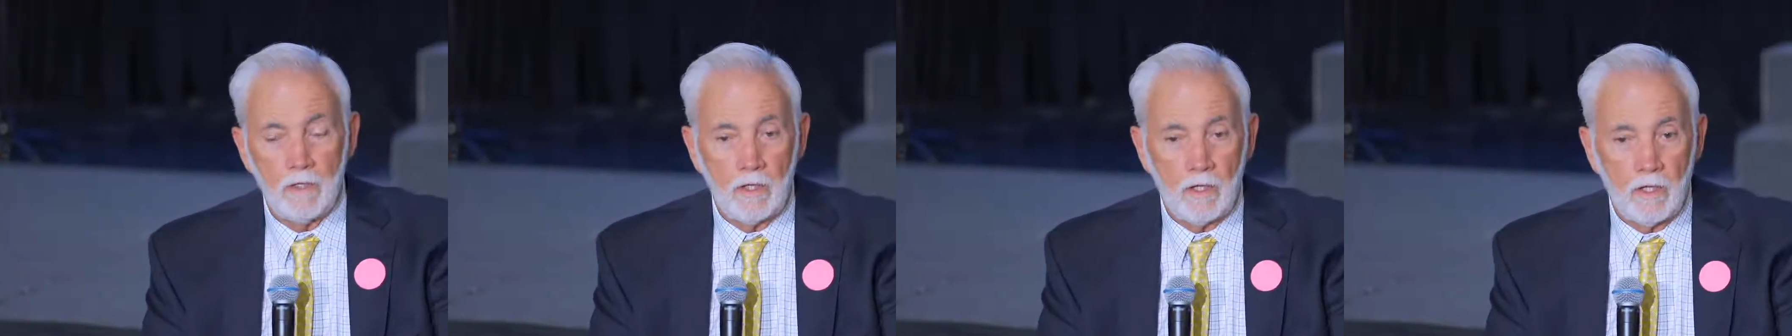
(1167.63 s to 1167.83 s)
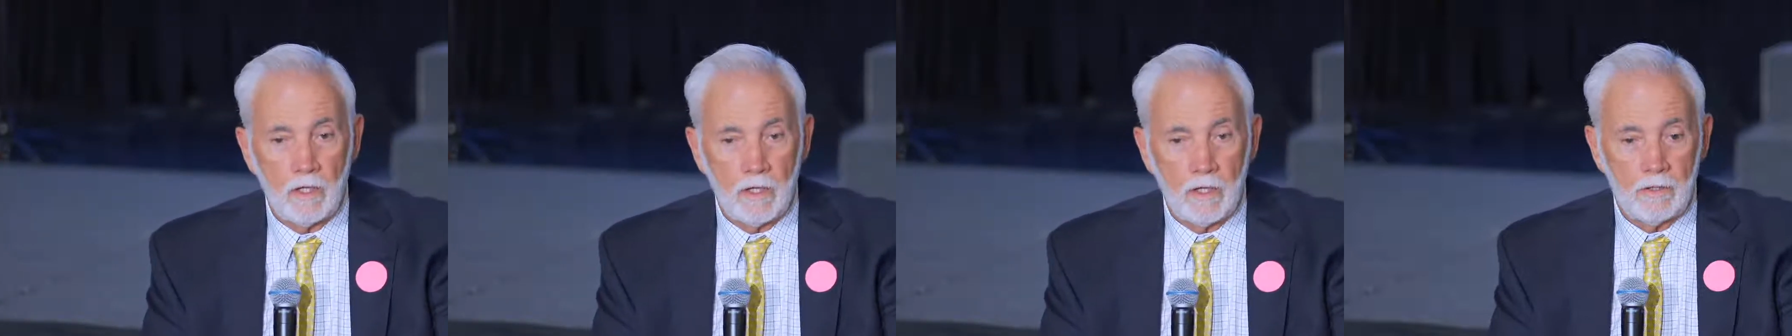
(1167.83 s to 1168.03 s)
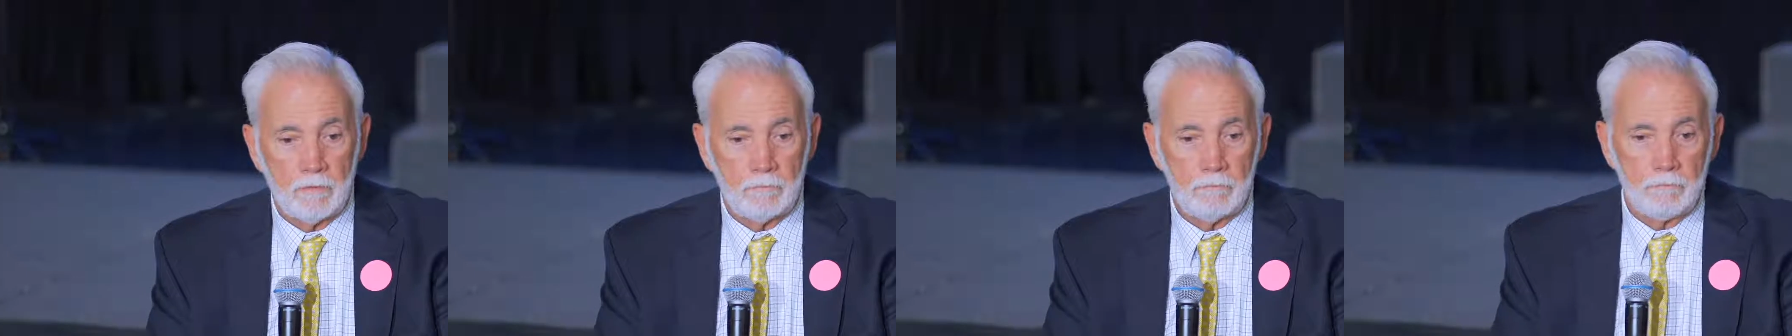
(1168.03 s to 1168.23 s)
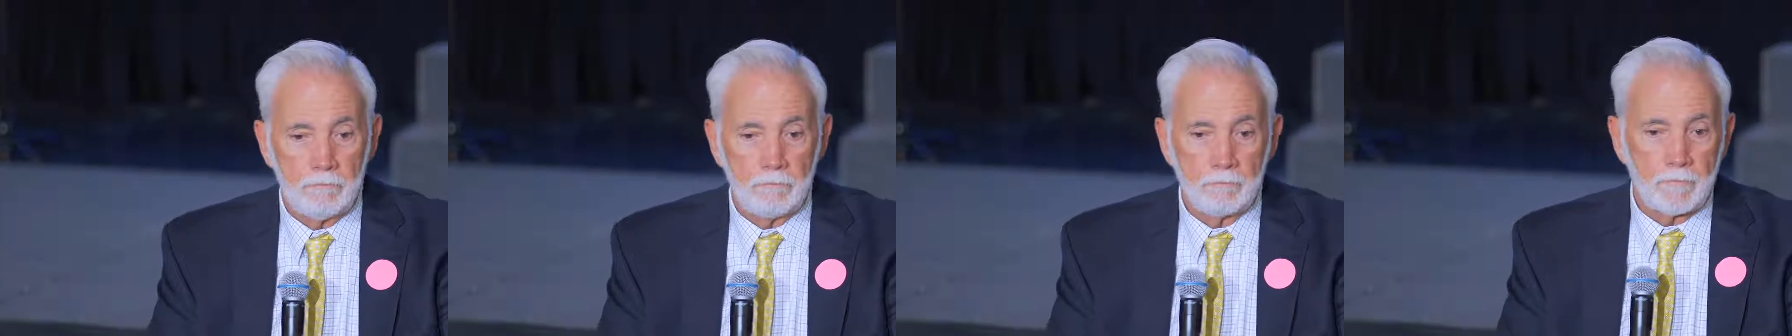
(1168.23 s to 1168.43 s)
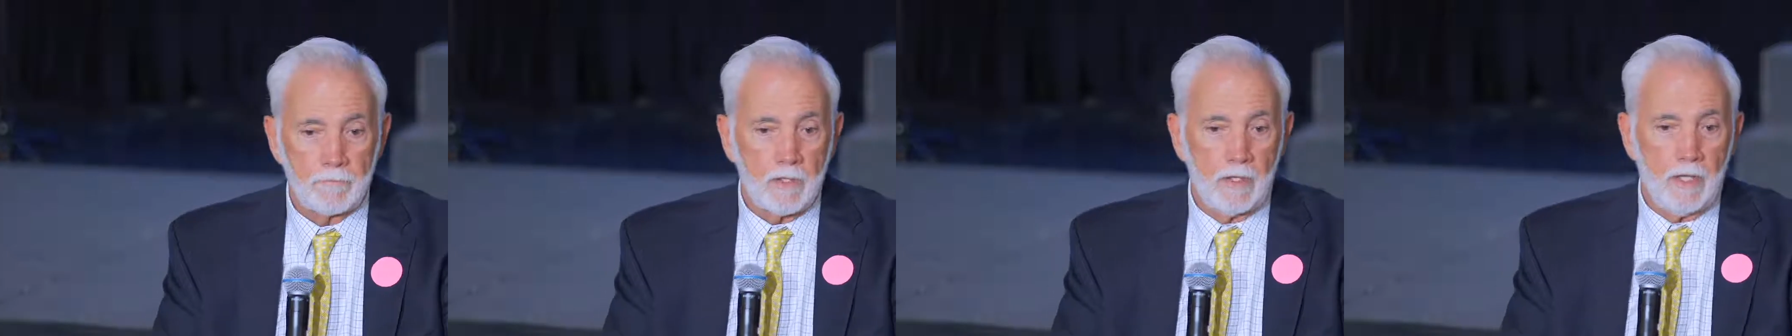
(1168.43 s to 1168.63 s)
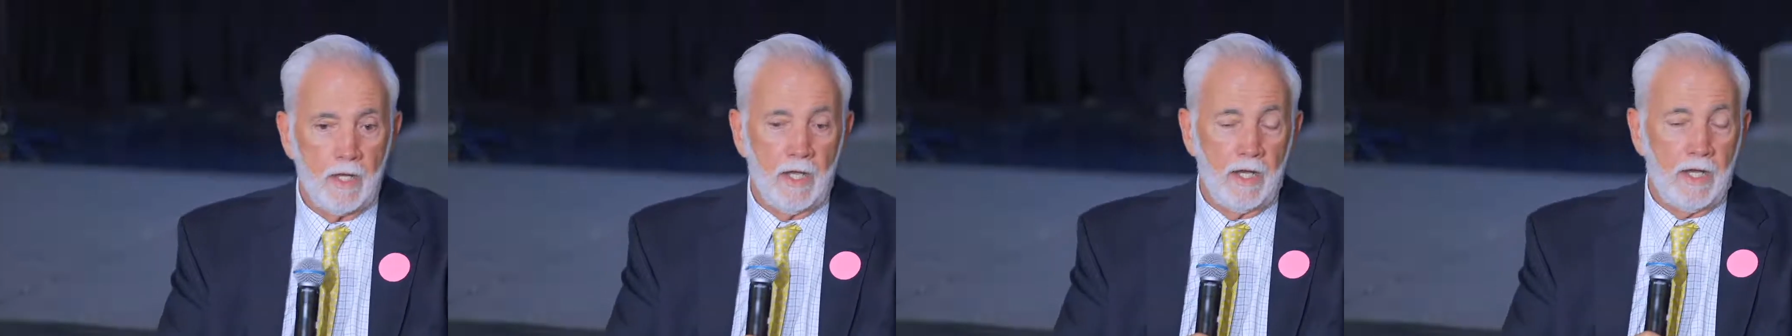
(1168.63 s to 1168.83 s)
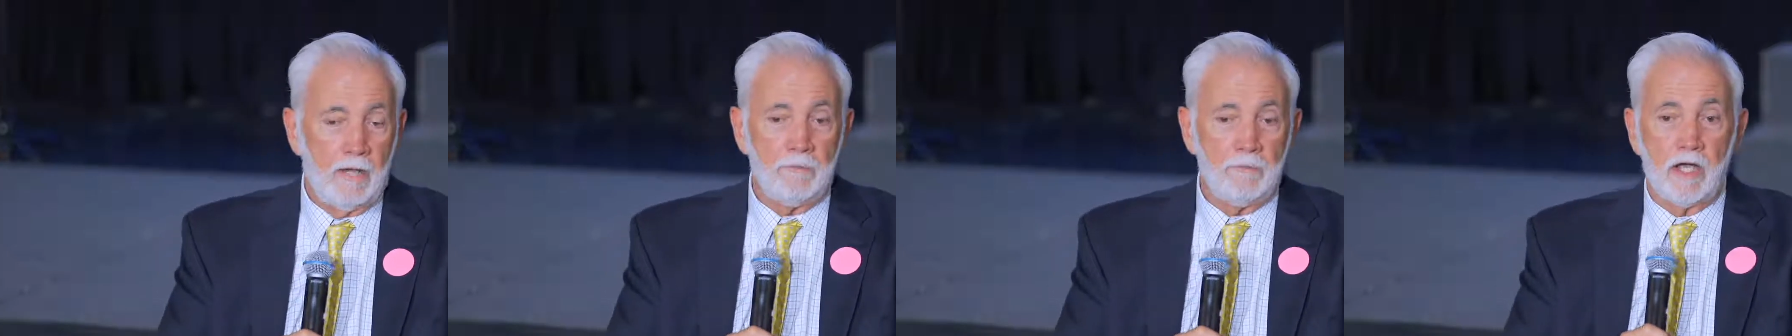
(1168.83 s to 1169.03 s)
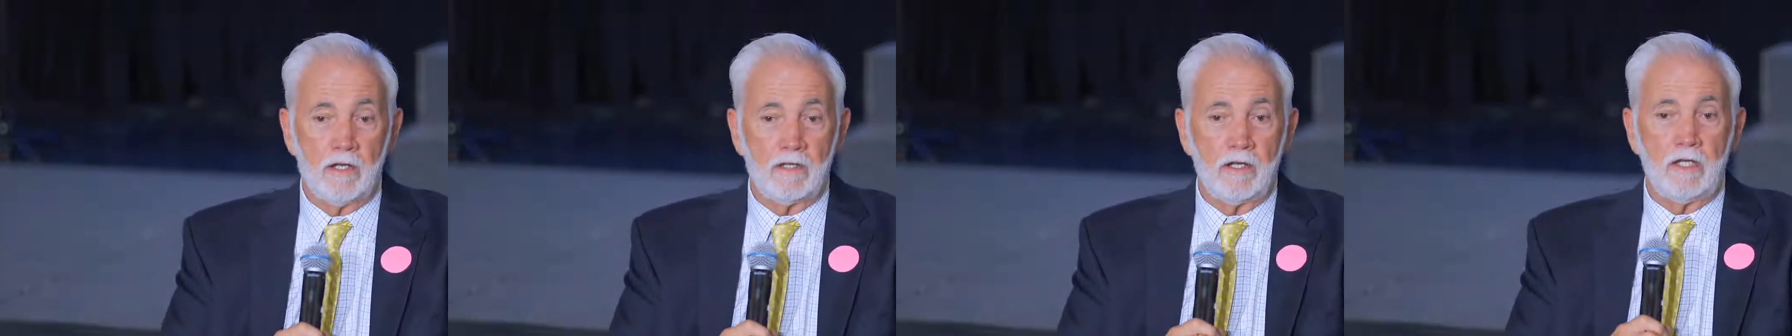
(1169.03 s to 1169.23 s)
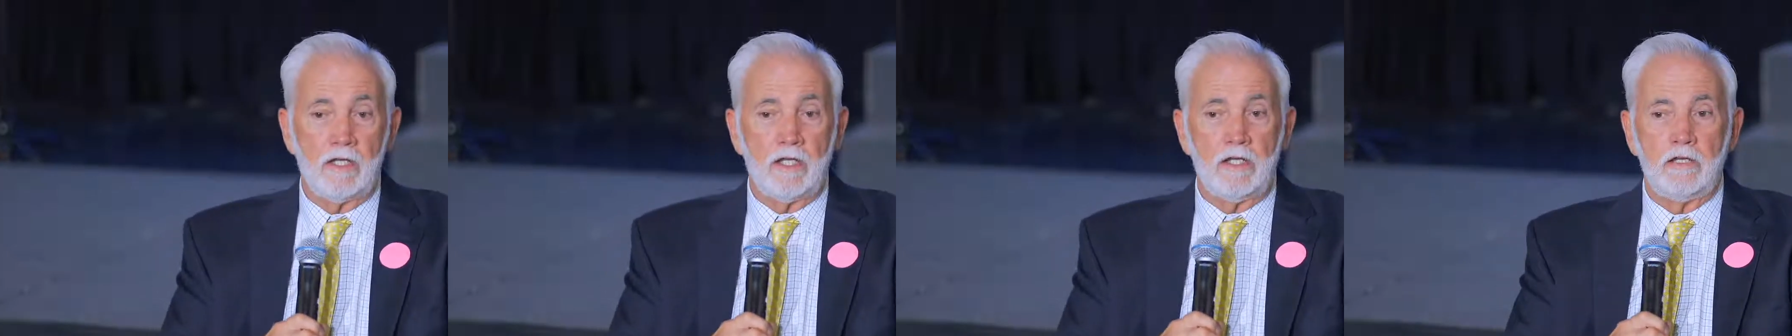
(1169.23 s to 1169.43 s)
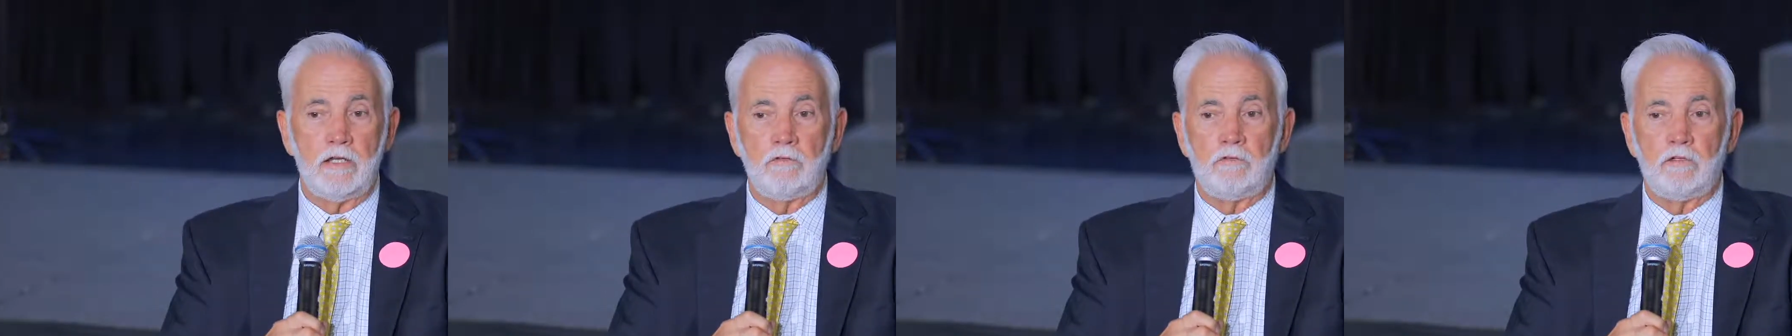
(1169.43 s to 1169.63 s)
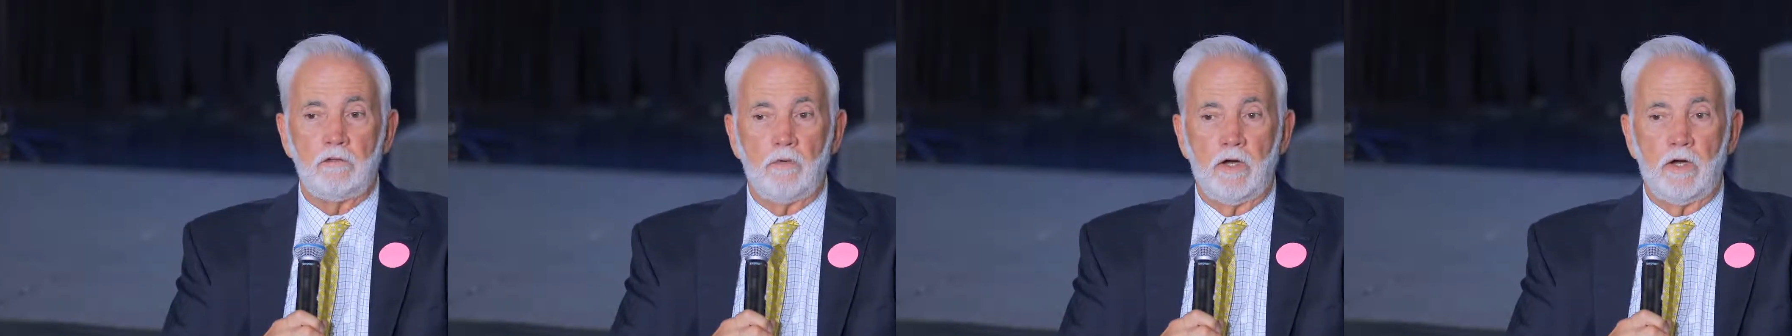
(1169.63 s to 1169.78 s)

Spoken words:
And I'm not going to get into